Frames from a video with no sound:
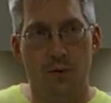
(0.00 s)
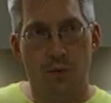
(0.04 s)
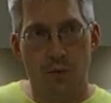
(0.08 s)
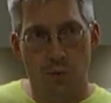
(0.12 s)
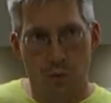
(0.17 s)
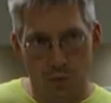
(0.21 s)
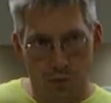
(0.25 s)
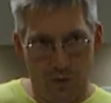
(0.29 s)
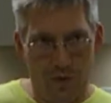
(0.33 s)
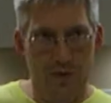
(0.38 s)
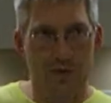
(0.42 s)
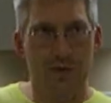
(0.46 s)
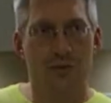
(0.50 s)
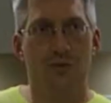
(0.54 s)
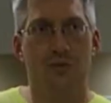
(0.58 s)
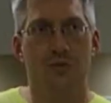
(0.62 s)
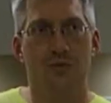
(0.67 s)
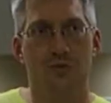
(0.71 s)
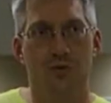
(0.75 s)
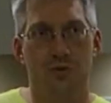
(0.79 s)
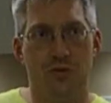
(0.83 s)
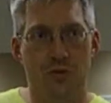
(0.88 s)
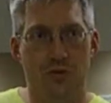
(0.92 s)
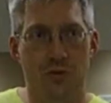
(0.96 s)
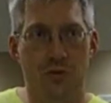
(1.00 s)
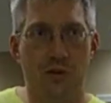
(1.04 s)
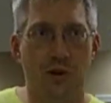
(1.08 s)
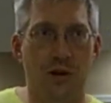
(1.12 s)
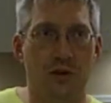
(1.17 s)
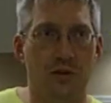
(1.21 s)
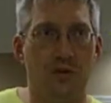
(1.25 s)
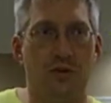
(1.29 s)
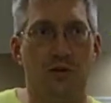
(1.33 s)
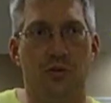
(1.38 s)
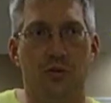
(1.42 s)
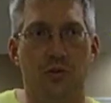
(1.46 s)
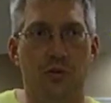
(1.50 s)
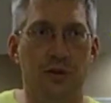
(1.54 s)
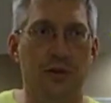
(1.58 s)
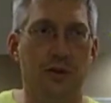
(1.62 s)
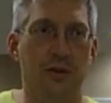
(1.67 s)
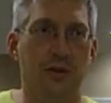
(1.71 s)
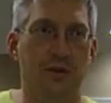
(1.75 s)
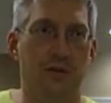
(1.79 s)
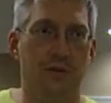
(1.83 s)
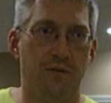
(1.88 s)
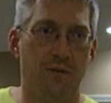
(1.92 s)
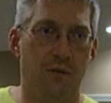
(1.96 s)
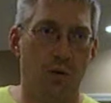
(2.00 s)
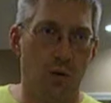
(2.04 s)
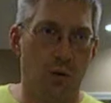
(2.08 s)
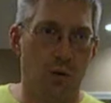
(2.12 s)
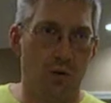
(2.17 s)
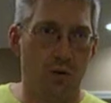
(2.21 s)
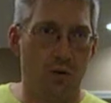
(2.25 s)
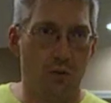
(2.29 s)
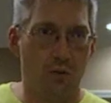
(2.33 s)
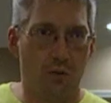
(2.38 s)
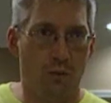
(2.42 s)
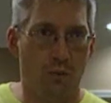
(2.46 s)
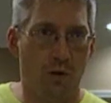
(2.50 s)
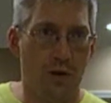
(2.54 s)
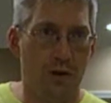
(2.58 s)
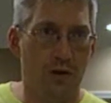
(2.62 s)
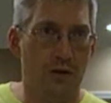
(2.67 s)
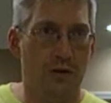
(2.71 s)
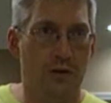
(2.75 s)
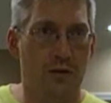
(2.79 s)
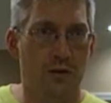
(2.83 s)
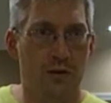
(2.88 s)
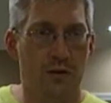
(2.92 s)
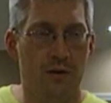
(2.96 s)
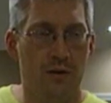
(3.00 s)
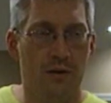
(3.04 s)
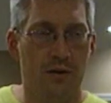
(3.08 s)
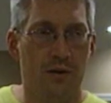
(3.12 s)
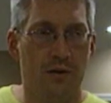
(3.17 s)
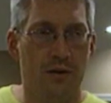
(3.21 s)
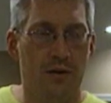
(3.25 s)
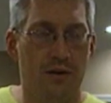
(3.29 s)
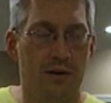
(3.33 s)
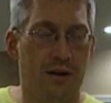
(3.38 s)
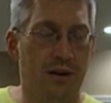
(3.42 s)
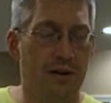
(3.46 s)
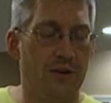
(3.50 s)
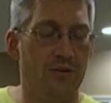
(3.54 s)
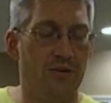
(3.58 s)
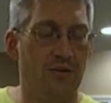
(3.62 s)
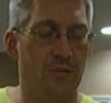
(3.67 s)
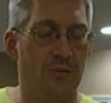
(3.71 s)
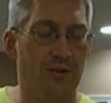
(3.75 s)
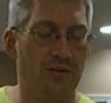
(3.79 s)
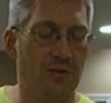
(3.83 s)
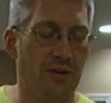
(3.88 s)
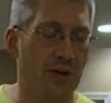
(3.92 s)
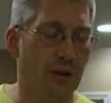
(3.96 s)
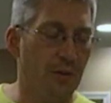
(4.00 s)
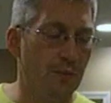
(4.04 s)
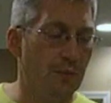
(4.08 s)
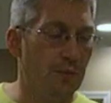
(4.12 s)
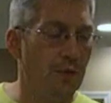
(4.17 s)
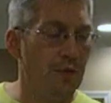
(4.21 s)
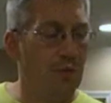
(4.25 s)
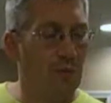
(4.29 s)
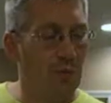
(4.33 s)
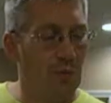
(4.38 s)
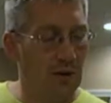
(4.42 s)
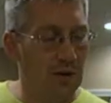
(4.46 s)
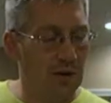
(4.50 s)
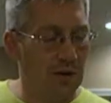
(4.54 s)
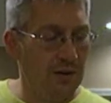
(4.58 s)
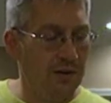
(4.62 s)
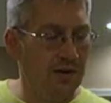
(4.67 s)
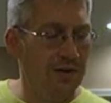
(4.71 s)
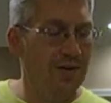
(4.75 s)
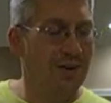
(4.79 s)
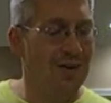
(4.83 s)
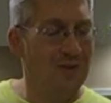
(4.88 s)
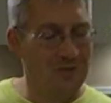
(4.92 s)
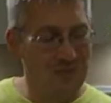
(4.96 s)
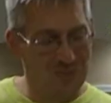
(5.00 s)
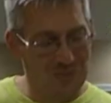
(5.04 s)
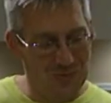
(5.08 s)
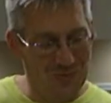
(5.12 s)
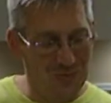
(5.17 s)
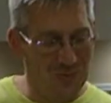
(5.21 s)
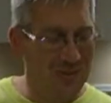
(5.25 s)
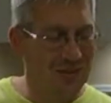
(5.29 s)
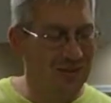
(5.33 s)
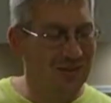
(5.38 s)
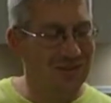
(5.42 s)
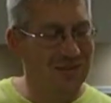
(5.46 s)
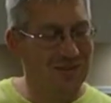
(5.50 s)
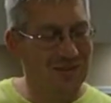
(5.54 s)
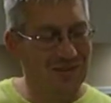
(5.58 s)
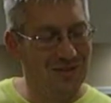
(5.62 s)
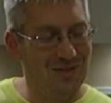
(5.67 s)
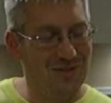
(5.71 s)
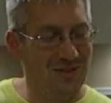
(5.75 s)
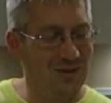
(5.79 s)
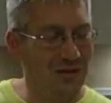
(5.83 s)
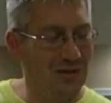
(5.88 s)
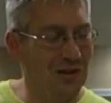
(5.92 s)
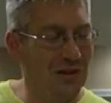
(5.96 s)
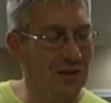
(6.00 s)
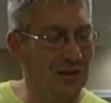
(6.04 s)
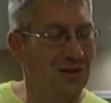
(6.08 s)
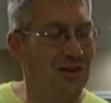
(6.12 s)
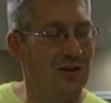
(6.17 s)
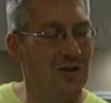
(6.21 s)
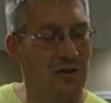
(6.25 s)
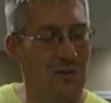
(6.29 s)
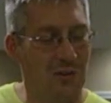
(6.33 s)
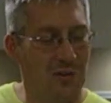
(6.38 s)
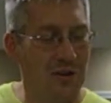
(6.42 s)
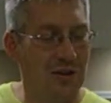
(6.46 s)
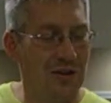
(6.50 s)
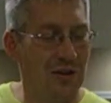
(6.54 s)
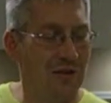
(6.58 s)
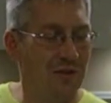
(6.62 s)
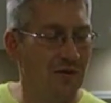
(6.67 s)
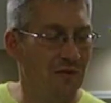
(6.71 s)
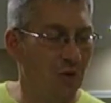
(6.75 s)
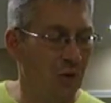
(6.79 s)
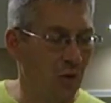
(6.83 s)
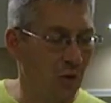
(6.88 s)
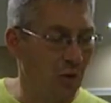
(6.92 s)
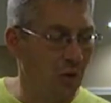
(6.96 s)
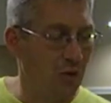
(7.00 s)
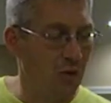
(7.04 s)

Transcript: 1 2 lolly 3 4 1. And I just messed it up. 1 1, 2, lovely, 3, 4,